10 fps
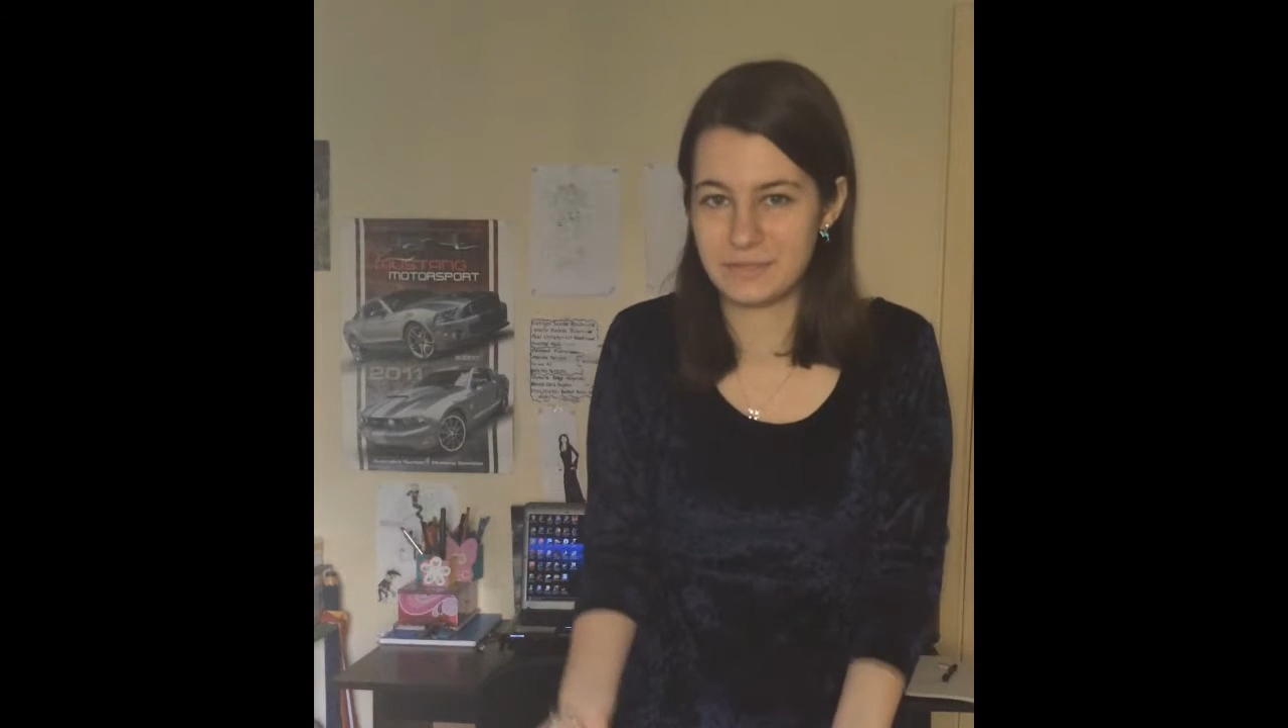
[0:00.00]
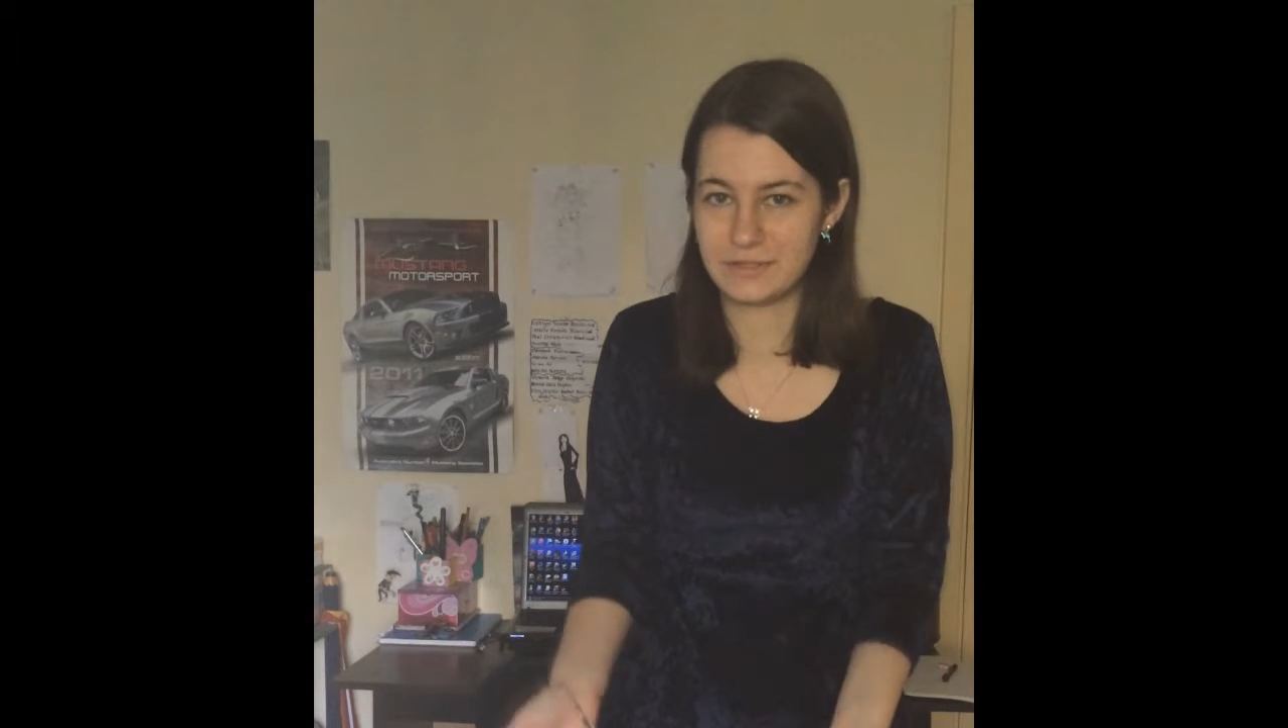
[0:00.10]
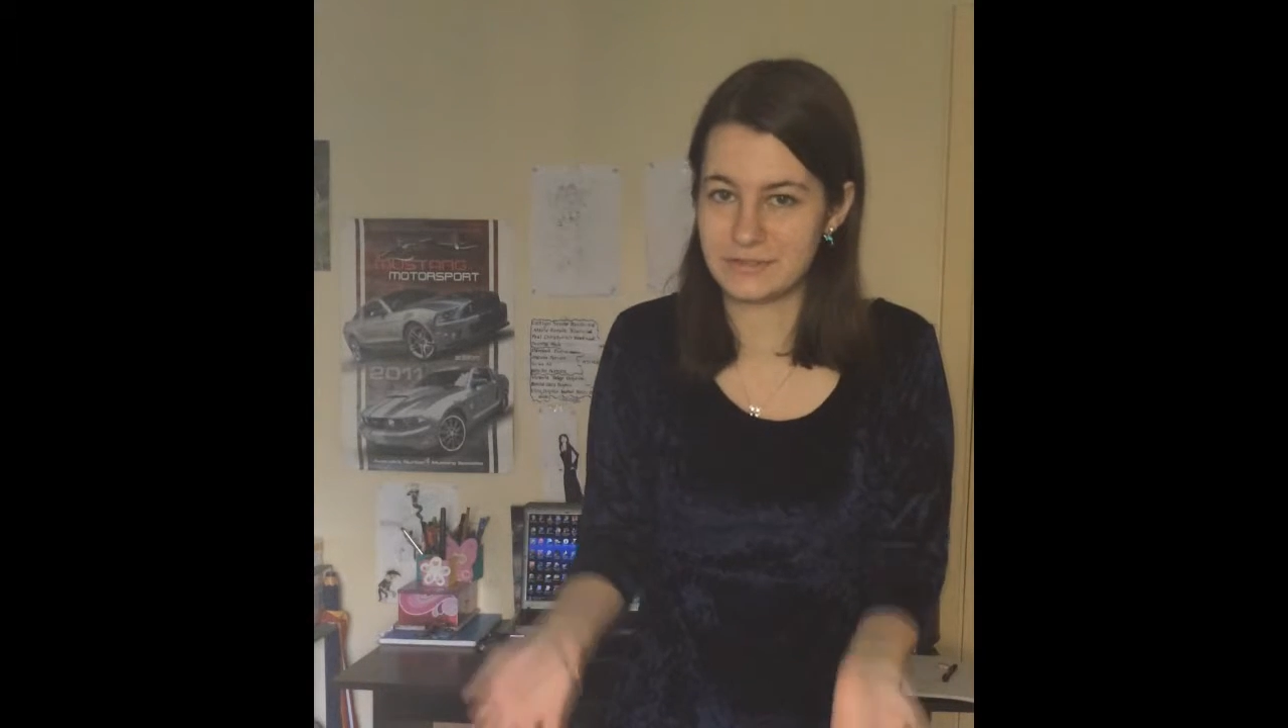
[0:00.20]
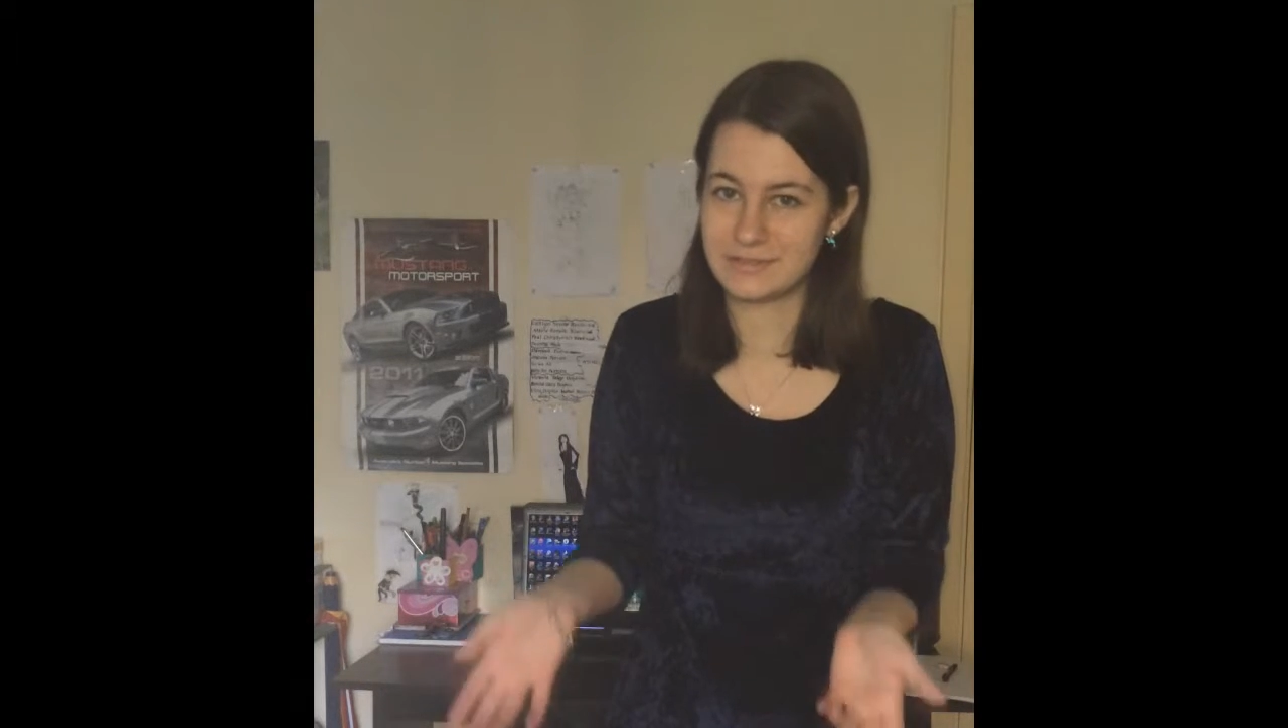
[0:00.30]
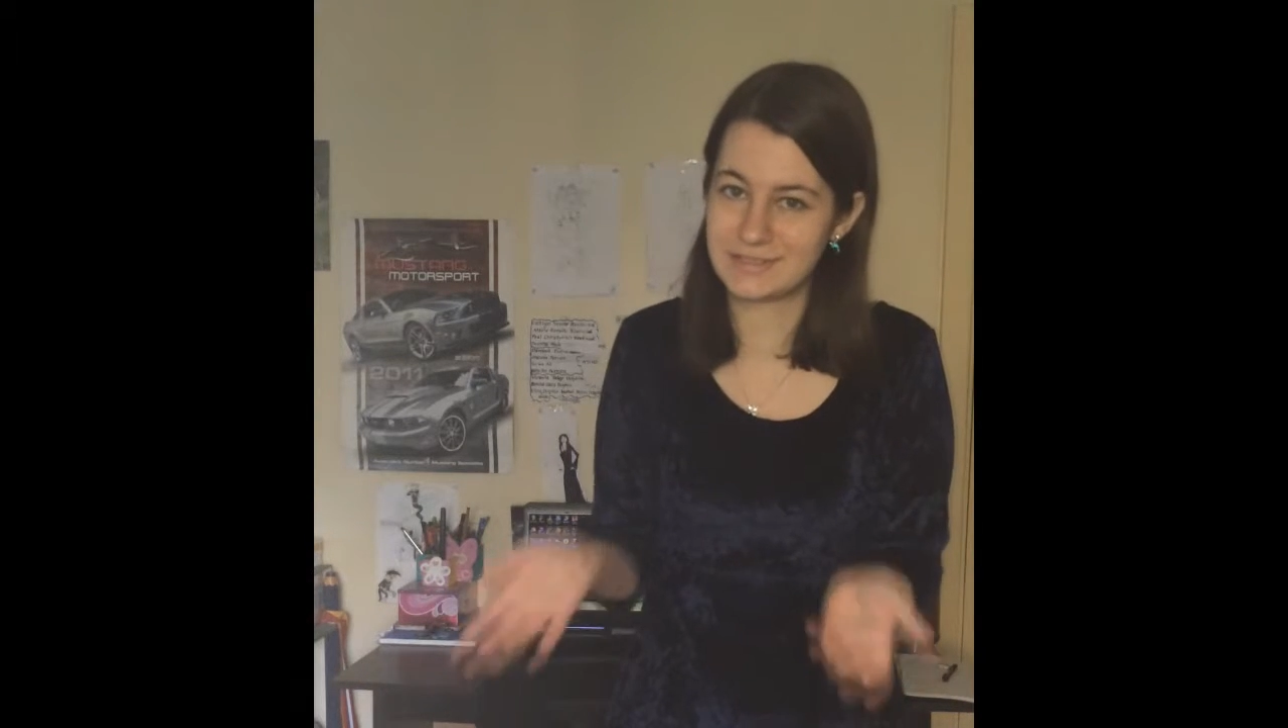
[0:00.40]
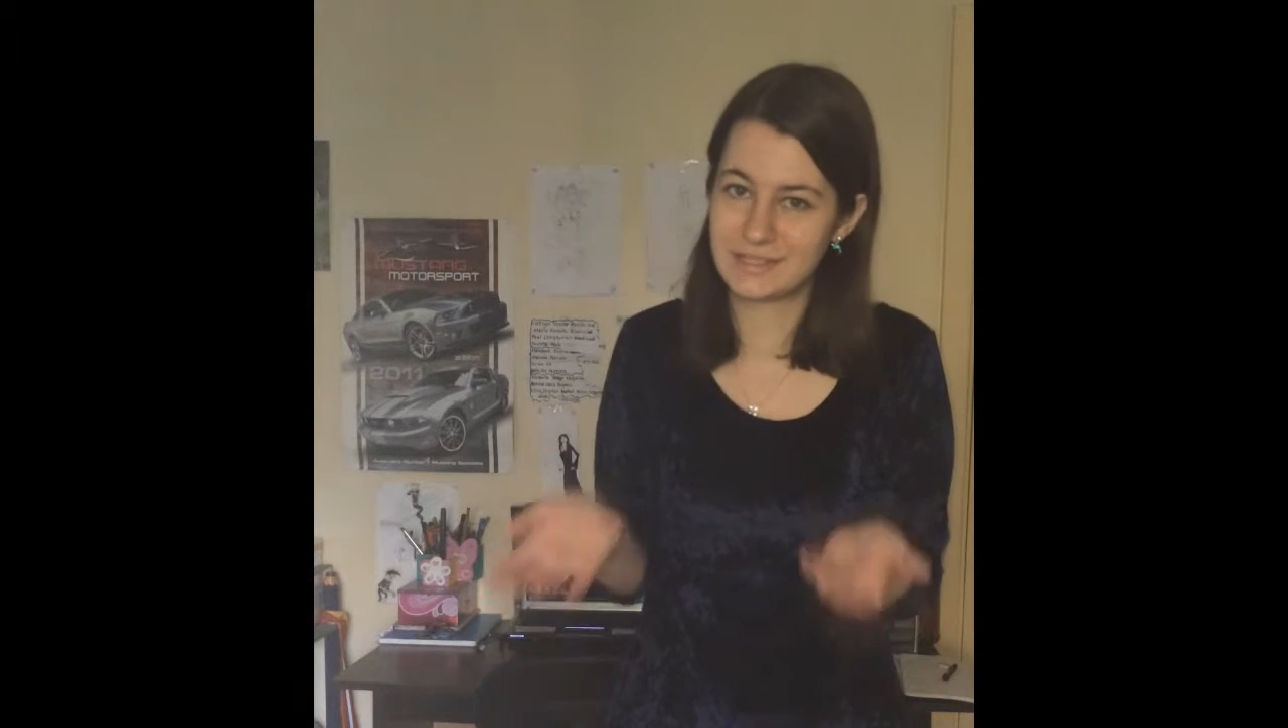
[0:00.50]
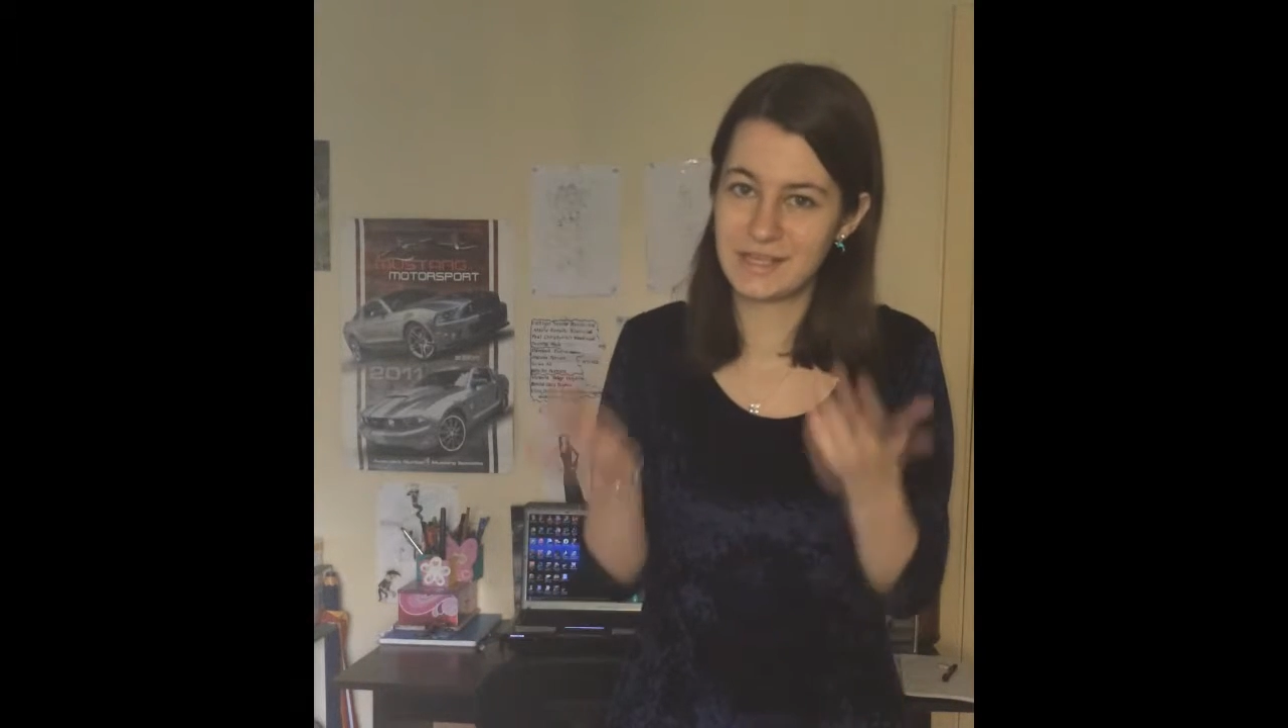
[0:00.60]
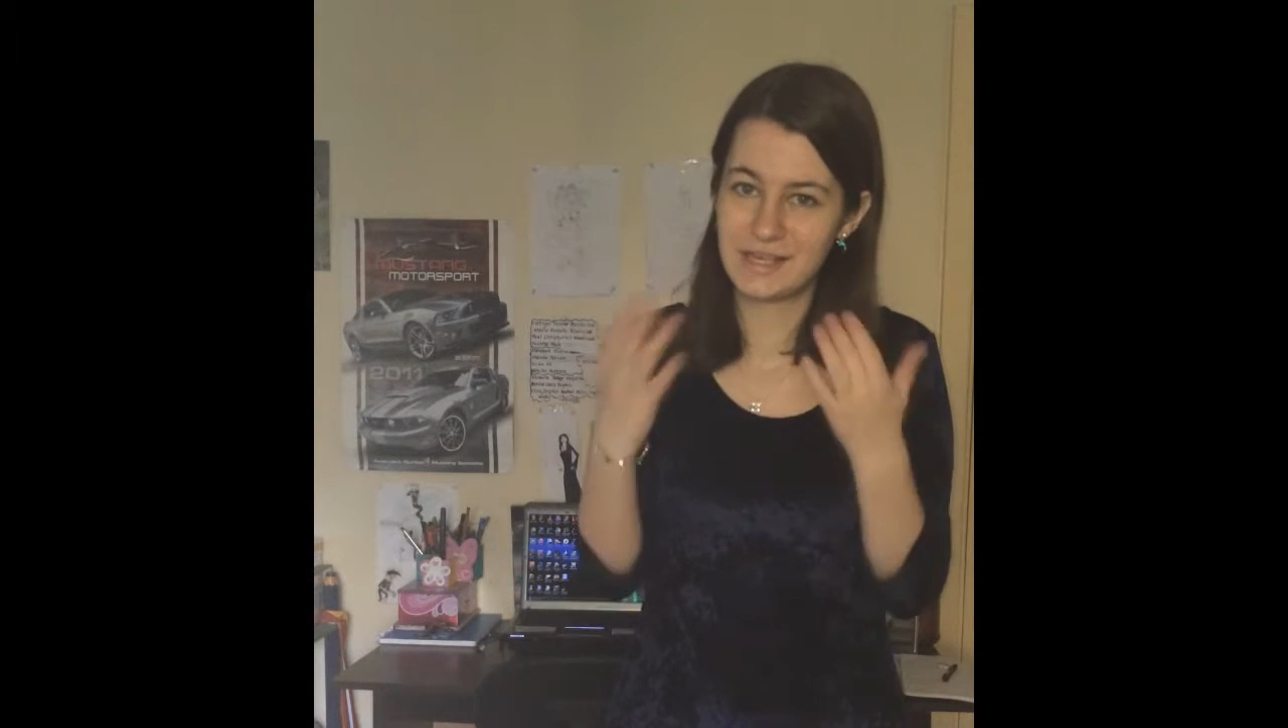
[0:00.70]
because